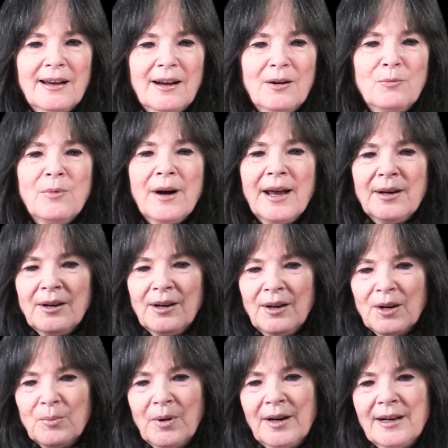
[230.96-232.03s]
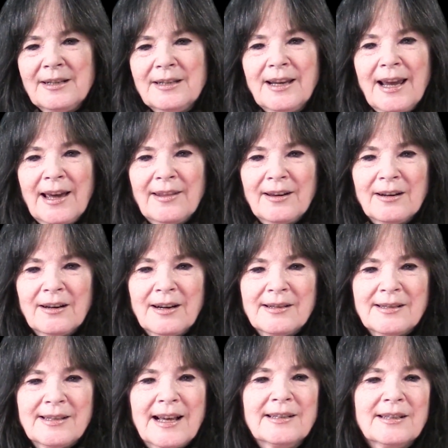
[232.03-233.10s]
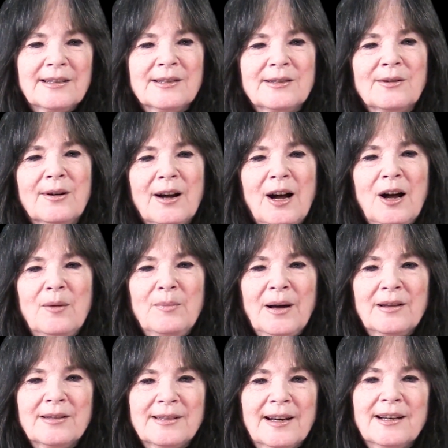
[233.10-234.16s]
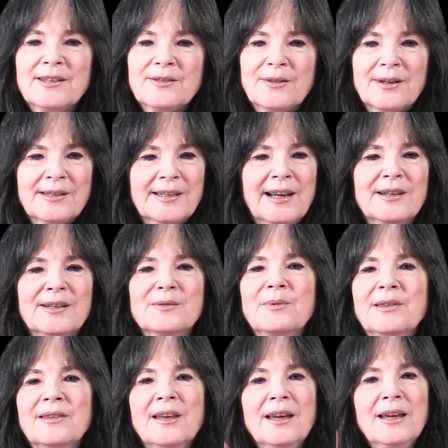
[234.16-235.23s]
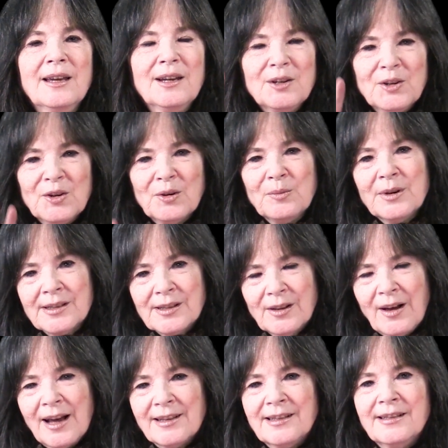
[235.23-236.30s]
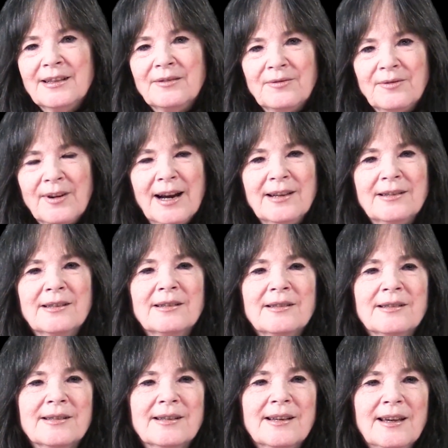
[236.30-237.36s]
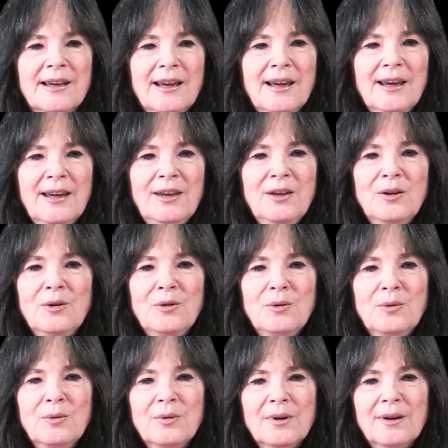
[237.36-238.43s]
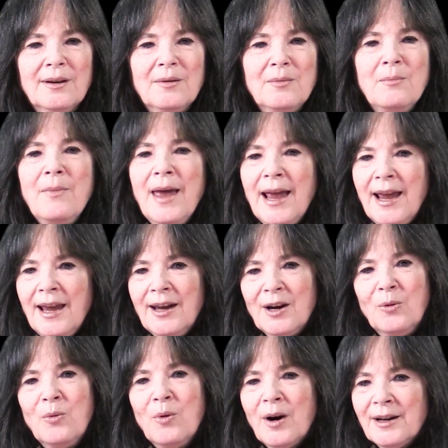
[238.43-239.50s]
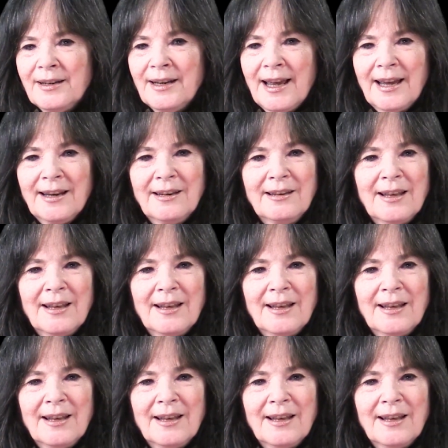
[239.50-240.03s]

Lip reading: when you're putting together a sentence or a compound sentence or a sentence with numerous clauses and phrases, you may coordinate